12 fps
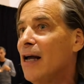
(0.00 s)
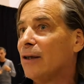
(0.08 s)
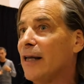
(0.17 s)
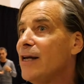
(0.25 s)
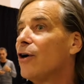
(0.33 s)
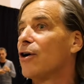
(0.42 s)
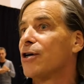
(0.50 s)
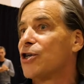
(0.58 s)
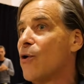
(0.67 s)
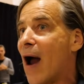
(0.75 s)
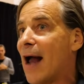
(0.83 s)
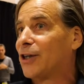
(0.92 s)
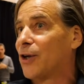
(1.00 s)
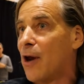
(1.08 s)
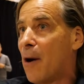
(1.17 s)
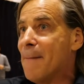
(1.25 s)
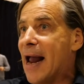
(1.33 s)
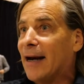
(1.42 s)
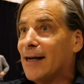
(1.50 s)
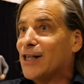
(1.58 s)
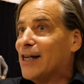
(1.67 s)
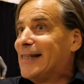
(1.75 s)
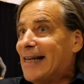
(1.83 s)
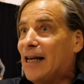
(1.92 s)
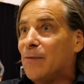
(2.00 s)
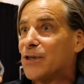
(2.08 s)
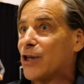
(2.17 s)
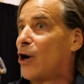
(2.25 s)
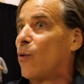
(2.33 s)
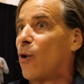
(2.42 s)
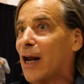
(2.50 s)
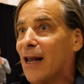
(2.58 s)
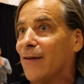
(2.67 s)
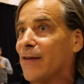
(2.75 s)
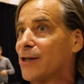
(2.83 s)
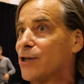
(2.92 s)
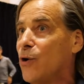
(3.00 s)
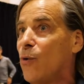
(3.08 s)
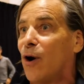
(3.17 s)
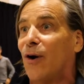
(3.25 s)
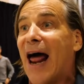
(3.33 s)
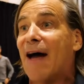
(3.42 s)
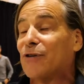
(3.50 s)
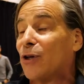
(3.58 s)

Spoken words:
Leaders who actually are managing teams that are working in this new world have